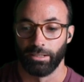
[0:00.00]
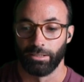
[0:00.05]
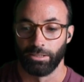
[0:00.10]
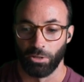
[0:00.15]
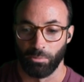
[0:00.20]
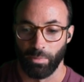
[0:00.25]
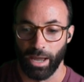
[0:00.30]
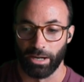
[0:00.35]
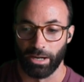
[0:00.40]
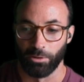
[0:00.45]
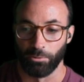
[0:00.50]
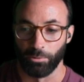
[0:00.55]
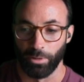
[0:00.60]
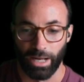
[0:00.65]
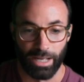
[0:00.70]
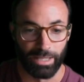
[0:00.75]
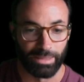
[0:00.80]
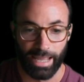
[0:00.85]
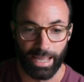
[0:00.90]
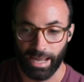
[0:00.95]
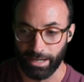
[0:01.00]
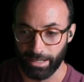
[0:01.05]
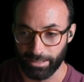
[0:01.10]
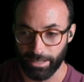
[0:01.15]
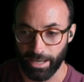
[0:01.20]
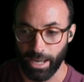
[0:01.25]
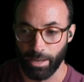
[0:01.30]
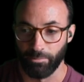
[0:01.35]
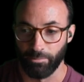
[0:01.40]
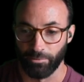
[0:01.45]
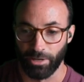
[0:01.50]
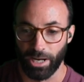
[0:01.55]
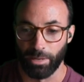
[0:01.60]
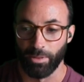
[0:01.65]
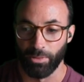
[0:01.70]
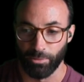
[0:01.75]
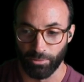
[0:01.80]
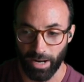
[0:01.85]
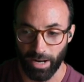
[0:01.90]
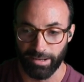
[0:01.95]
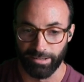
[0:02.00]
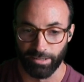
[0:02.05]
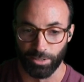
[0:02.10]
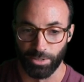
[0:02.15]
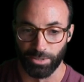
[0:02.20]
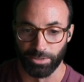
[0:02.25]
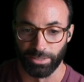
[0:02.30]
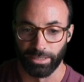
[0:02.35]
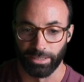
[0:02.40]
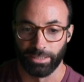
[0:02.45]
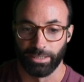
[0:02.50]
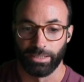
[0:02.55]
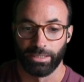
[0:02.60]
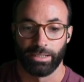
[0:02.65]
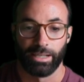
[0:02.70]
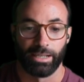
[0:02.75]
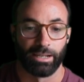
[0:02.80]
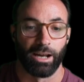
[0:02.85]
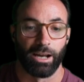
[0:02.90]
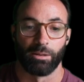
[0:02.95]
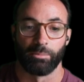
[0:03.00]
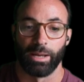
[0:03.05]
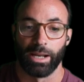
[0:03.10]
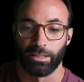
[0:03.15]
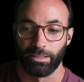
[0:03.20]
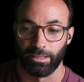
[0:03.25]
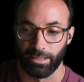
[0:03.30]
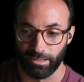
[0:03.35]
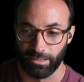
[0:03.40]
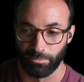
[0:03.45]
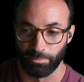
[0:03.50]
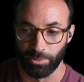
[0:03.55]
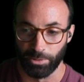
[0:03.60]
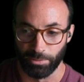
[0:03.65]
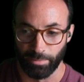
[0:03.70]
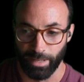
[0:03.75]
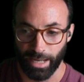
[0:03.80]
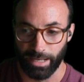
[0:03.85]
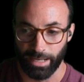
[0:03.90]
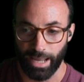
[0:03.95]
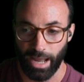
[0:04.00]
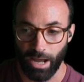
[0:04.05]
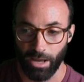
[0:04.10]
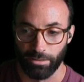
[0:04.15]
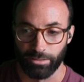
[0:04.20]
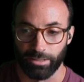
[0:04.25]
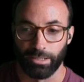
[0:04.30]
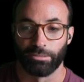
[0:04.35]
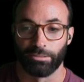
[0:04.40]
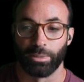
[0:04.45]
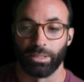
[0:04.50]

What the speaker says: no matter what, they had a time frame, a threshold, it automatically gets pulled back out. Because